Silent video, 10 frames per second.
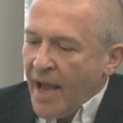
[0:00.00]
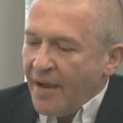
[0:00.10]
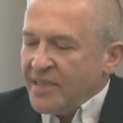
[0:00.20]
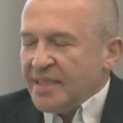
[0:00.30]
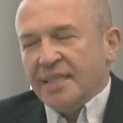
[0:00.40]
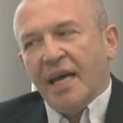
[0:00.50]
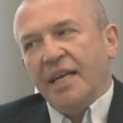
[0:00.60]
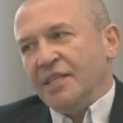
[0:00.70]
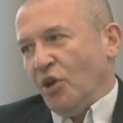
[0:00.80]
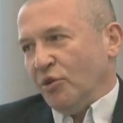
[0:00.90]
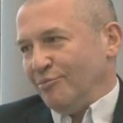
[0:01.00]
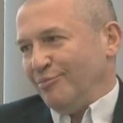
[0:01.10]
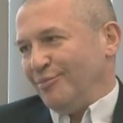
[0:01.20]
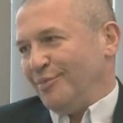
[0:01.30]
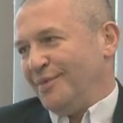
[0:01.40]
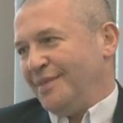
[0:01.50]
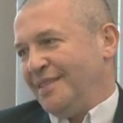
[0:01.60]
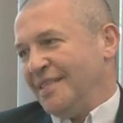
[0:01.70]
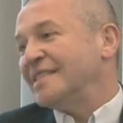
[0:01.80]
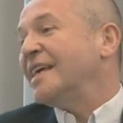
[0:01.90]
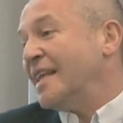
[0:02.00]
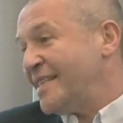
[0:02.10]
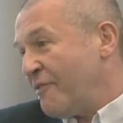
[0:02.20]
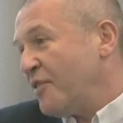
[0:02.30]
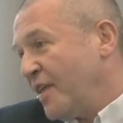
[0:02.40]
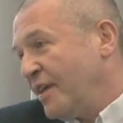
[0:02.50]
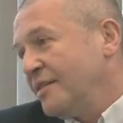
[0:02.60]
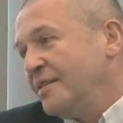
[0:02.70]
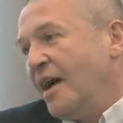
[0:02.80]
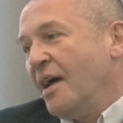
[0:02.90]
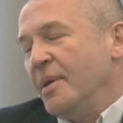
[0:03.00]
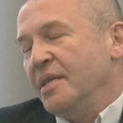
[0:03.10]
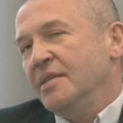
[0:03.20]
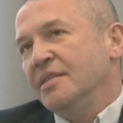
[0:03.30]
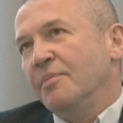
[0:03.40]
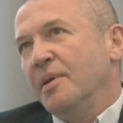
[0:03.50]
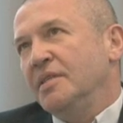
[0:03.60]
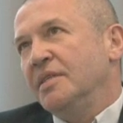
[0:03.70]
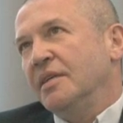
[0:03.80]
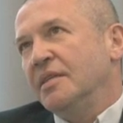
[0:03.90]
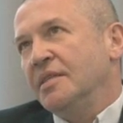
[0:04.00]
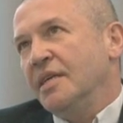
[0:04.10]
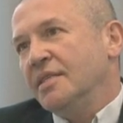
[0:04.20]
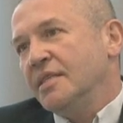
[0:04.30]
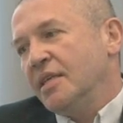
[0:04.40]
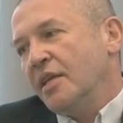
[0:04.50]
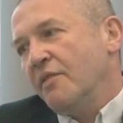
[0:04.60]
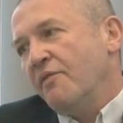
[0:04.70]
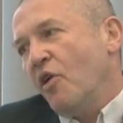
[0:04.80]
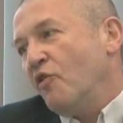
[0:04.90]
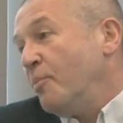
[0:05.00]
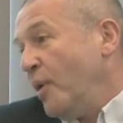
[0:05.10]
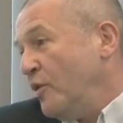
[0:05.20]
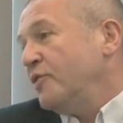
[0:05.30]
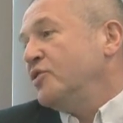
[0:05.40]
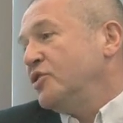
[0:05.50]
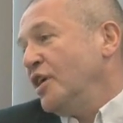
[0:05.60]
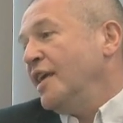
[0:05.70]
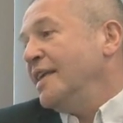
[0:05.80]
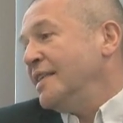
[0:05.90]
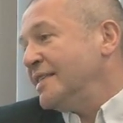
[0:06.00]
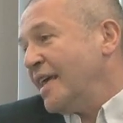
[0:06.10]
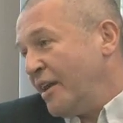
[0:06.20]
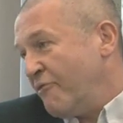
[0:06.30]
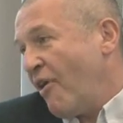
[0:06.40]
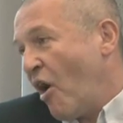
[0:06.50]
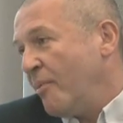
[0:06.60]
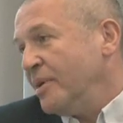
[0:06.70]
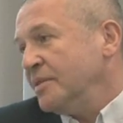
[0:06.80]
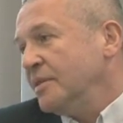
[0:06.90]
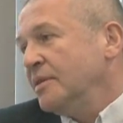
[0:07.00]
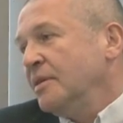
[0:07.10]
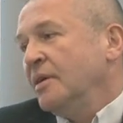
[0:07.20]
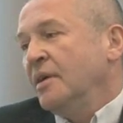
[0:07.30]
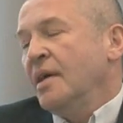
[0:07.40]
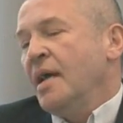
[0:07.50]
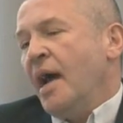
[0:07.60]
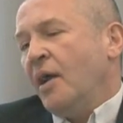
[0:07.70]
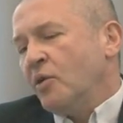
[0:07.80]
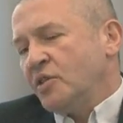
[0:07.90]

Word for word: Having said that, it's not doesn't tell us everything. Diabetes and obesity are diseases that involve both genes and environment. And